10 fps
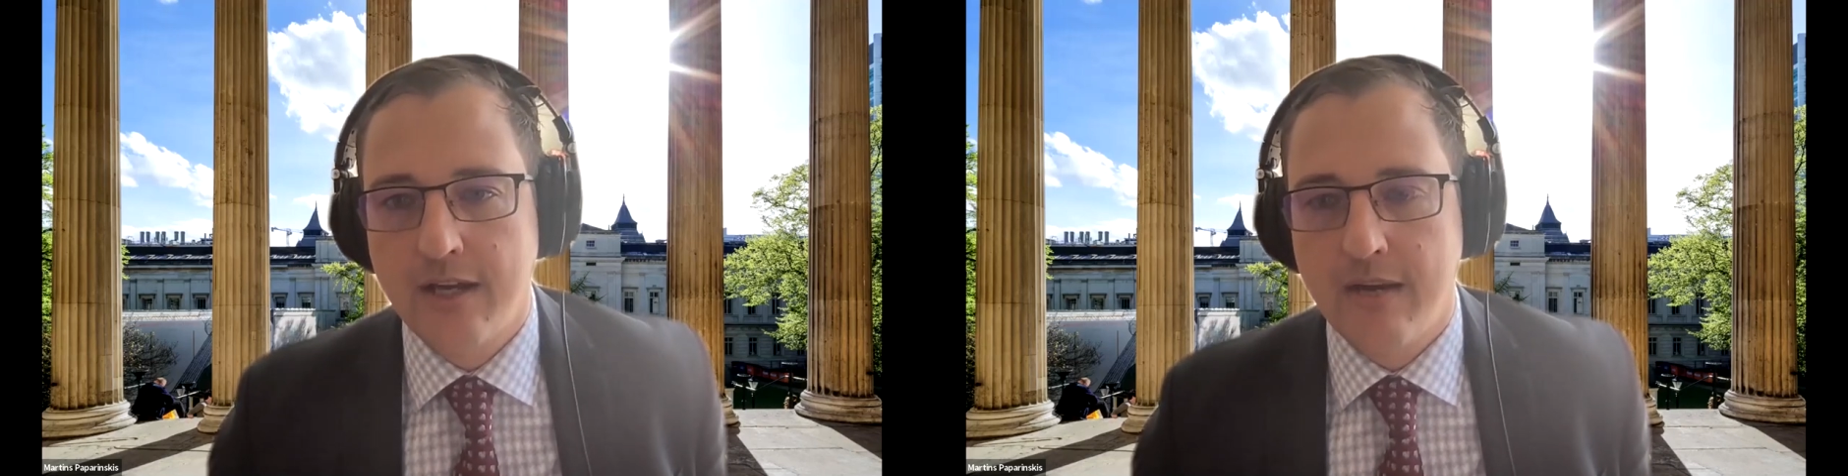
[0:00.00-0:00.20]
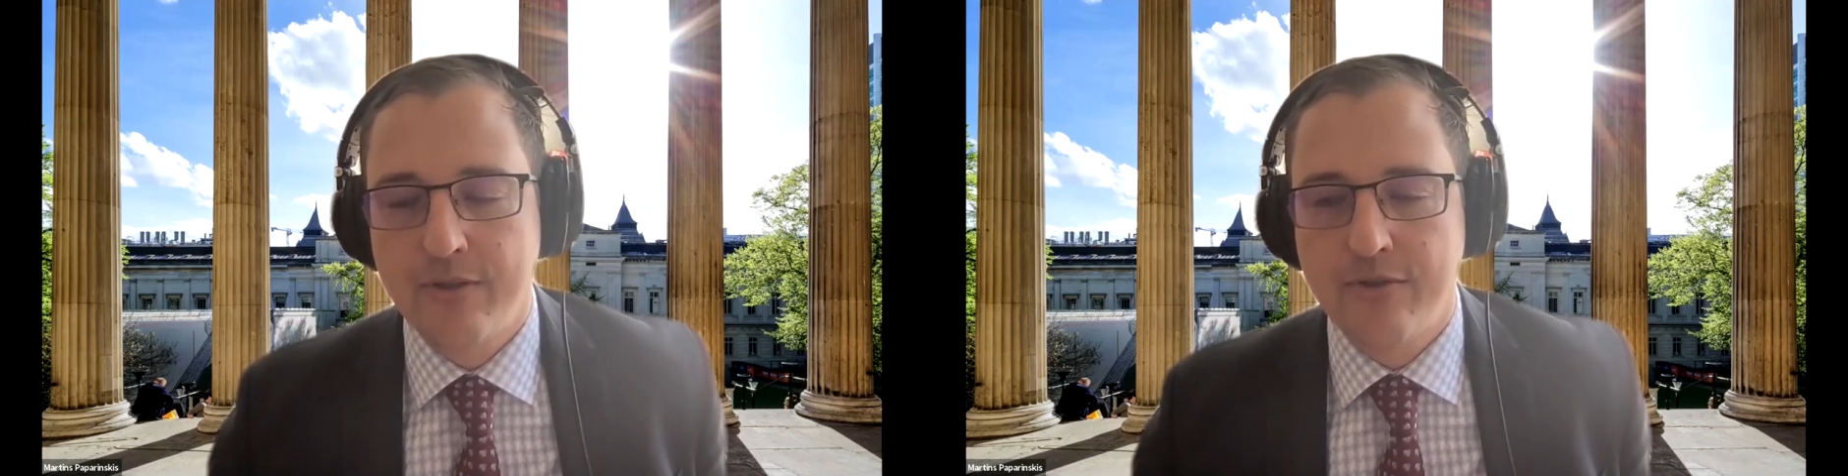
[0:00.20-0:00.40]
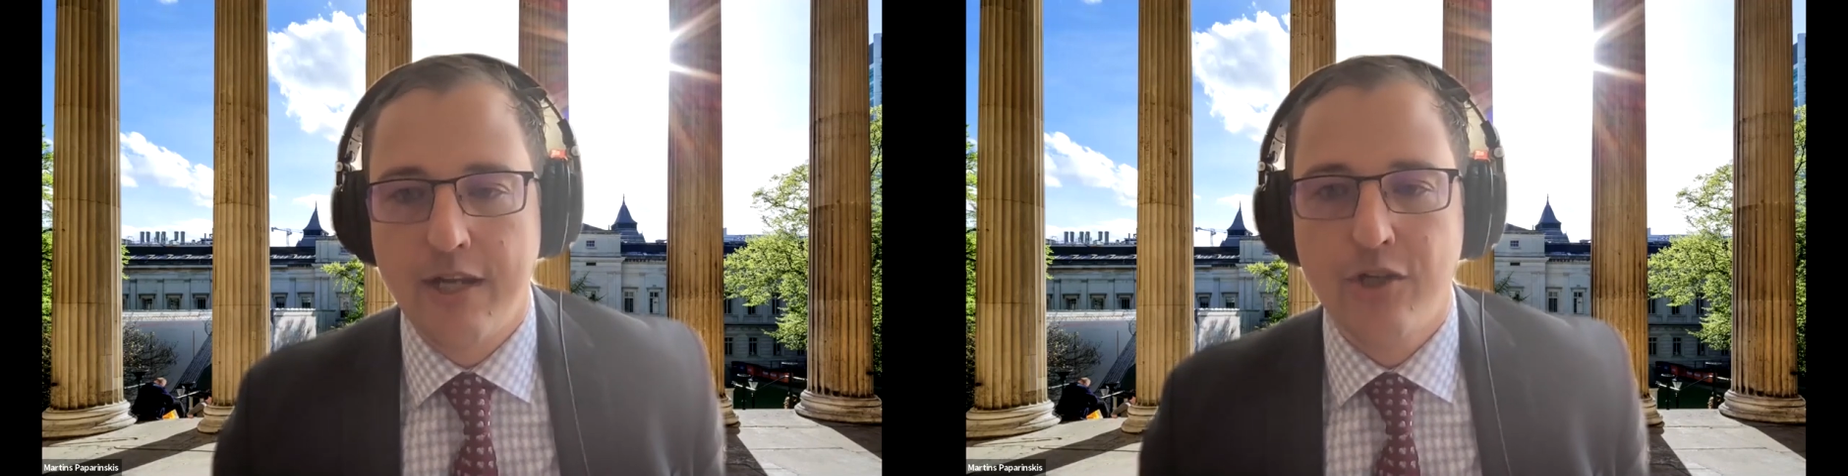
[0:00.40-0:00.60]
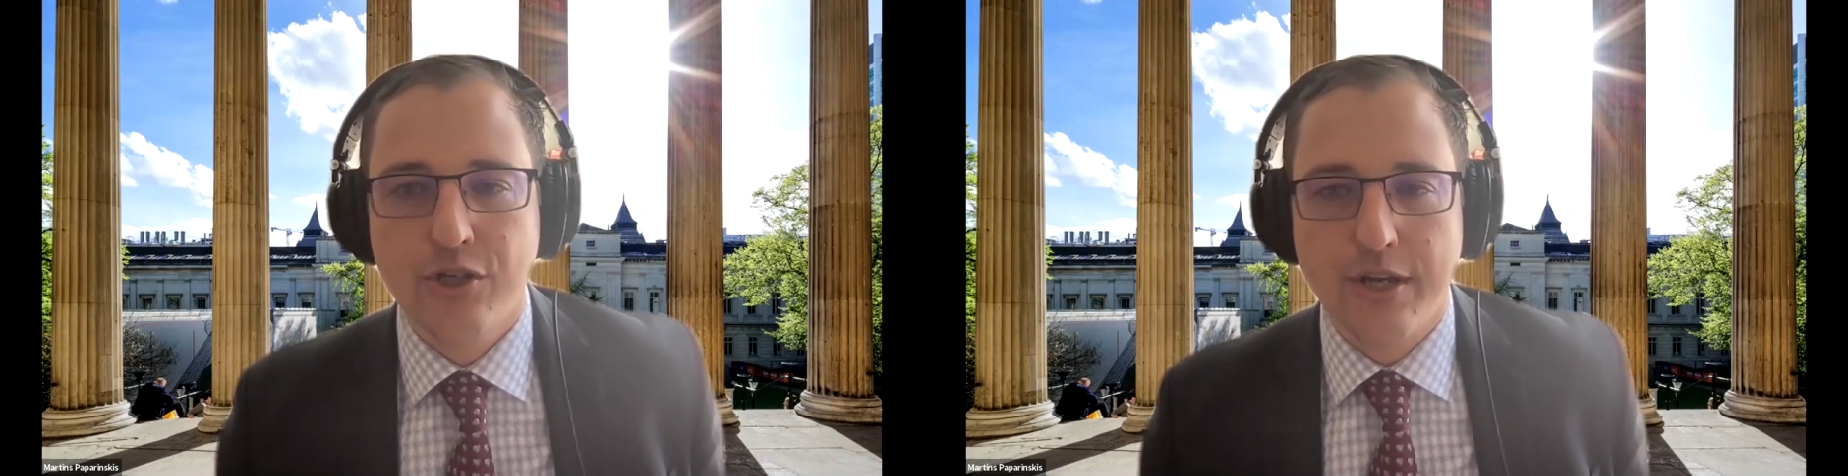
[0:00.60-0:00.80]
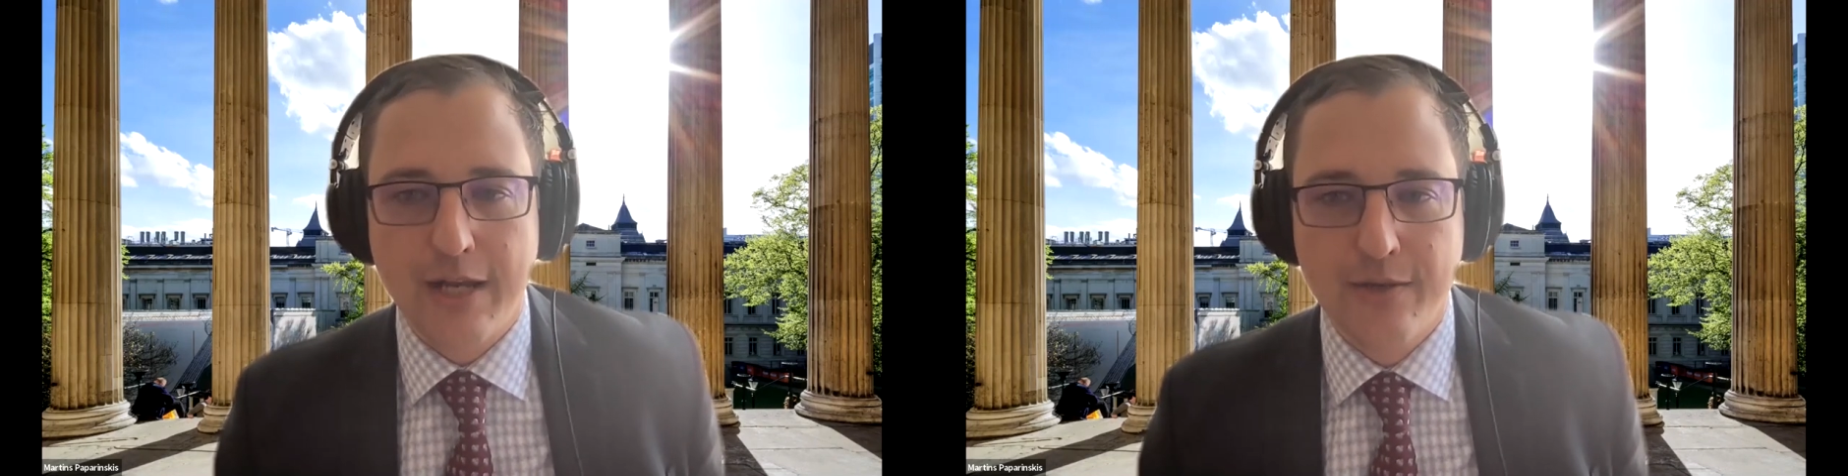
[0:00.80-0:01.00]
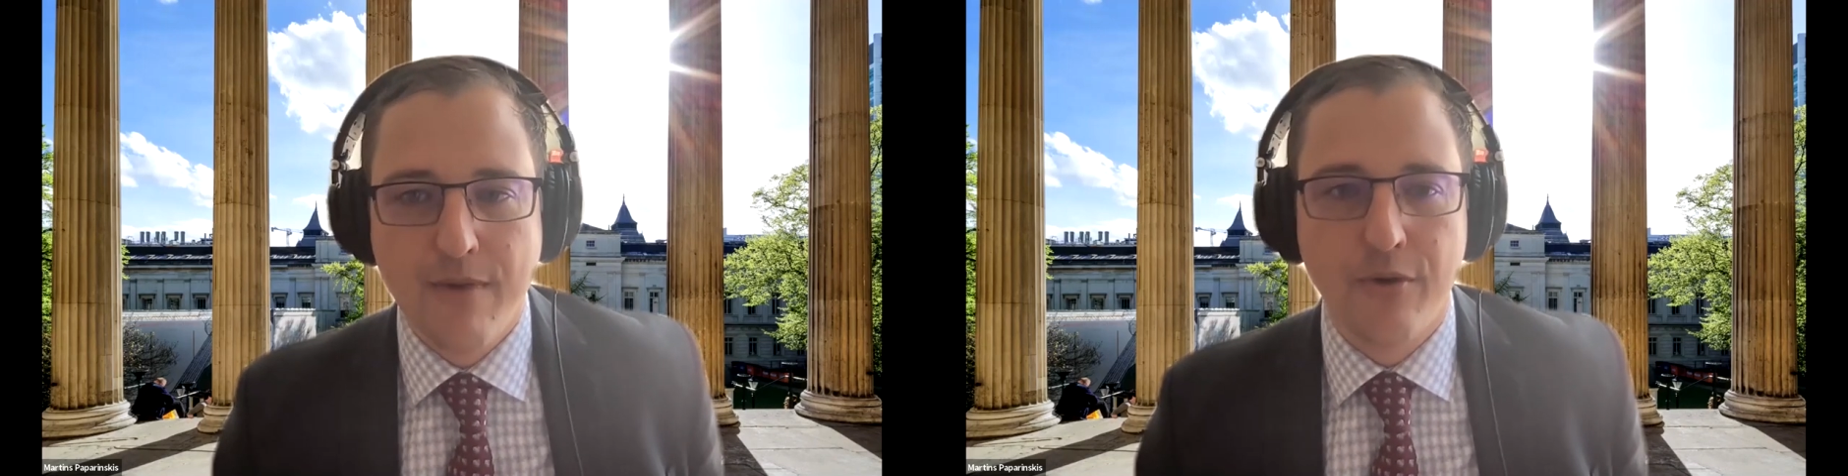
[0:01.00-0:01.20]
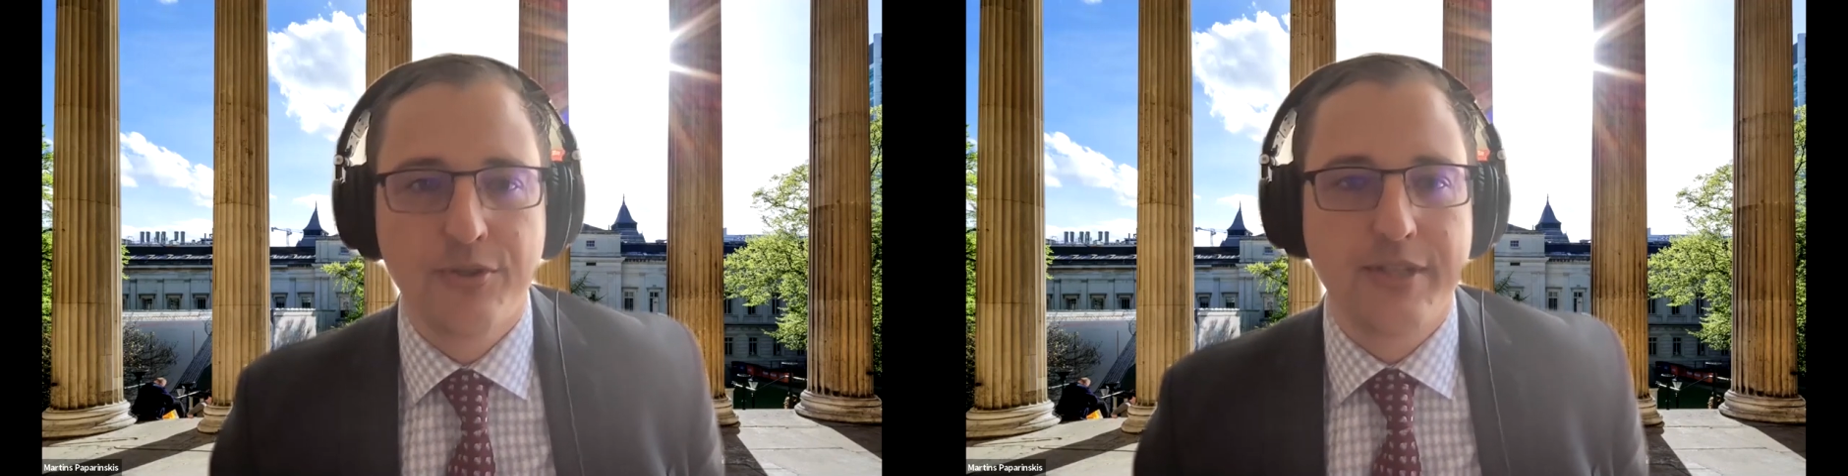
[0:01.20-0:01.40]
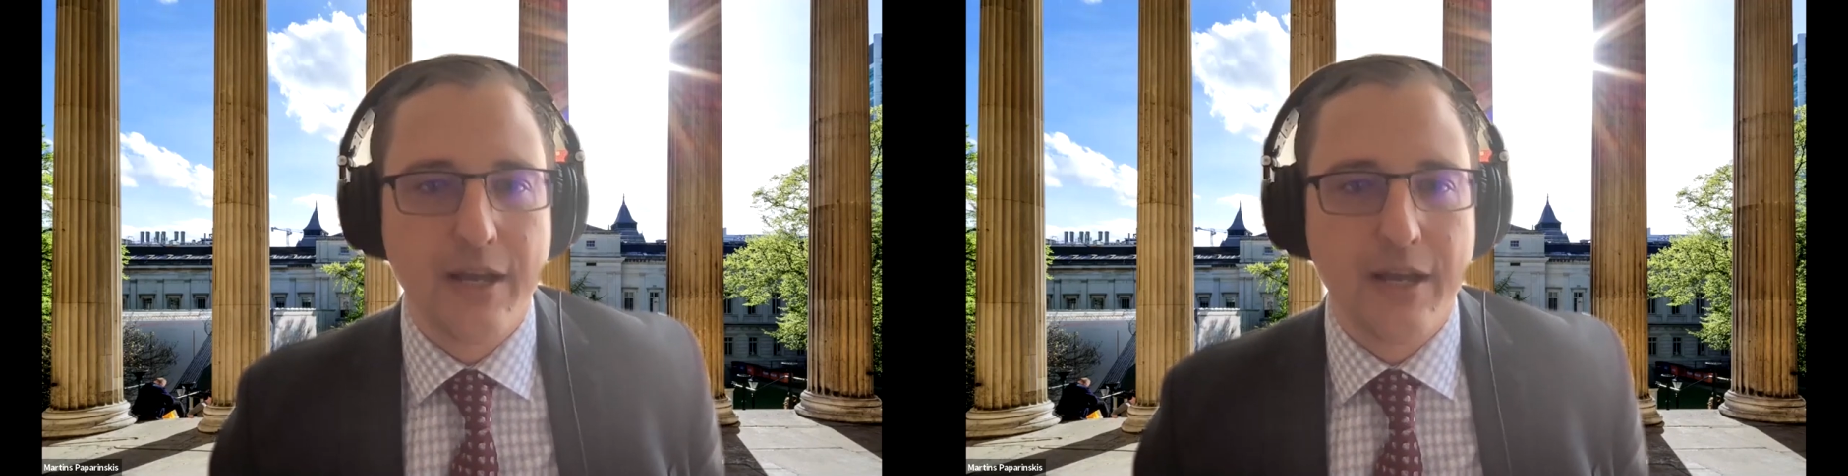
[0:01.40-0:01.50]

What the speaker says: arbitration, at most,